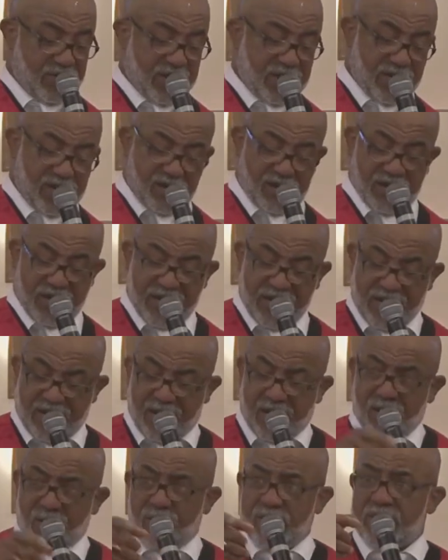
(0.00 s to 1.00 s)
year.
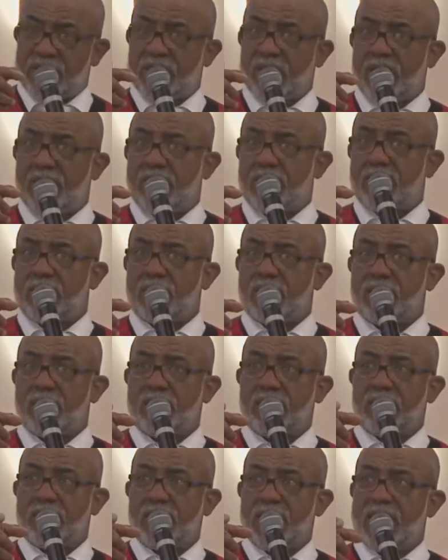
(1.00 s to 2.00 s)
We sent
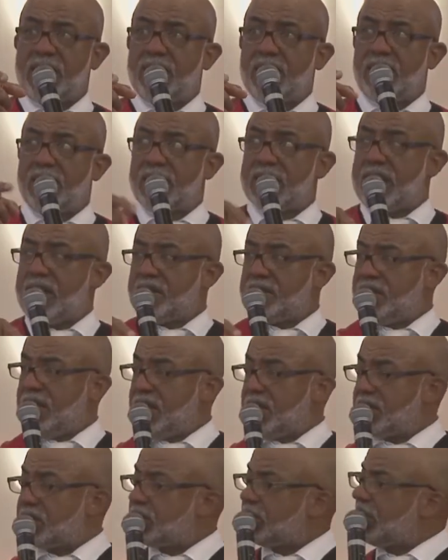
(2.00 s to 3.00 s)
a thousand
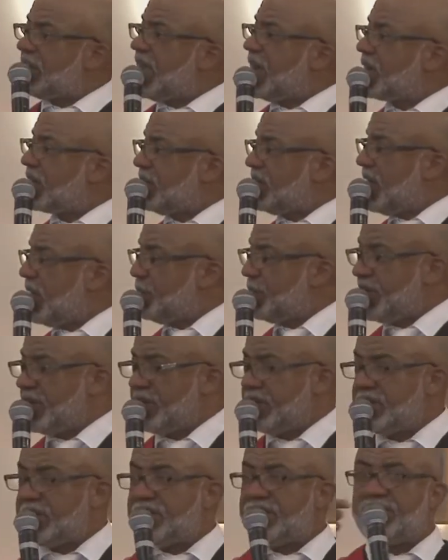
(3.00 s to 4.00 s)
dollars to economic
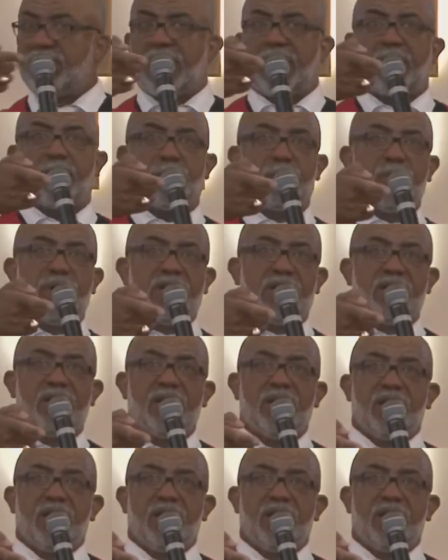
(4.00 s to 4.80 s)
development.